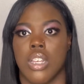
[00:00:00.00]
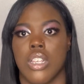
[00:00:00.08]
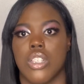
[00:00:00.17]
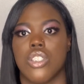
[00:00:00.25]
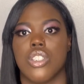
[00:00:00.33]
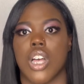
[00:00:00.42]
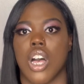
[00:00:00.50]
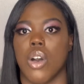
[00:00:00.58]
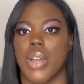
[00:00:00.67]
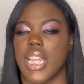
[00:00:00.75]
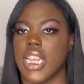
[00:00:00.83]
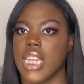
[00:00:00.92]
So
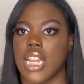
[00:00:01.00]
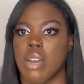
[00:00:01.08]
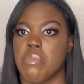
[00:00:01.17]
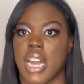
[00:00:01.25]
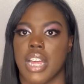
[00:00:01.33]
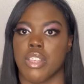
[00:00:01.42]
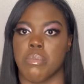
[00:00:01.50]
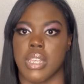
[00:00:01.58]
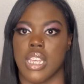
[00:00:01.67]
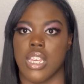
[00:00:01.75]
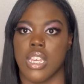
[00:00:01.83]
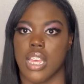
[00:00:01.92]
it did not bother
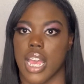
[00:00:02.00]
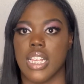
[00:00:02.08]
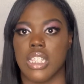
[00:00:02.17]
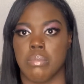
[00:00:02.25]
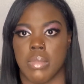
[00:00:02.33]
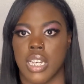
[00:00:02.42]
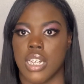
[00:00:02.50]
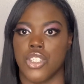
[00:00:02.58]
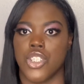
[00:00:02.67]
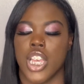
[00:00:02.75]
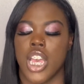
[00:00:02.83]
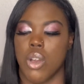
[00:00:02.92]
me as much.
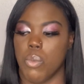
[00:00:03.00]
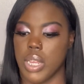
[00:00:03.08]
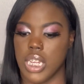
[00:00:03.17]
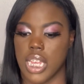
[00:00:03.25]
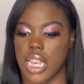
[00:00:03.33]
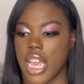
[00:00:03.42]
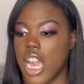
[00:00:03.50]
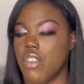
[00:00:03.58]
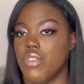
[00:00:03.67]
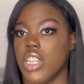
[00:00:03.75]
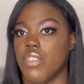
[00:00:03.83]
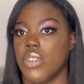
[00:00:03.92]
We did
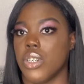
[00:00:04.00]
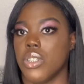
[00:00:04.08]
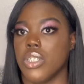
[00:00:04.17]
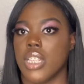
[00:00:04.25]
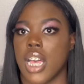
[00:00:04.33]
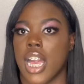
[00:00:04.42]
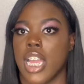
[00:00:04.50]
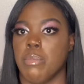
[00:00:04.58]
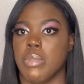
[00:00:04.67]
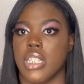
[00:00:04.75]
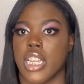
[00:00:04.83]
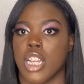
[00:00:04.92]
have difficult
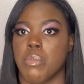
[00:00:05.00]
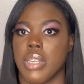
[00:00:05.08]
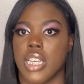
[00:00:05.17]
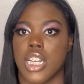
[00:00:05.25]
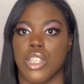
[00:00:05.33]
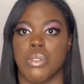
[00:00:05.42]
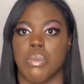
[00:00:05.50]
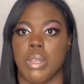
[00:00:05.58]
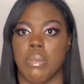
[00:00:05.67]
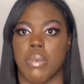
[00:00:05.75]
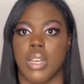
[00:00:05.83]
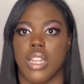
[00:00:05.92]
times there because we
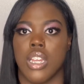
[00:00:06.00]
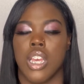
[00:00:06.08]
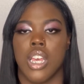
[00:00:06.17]
went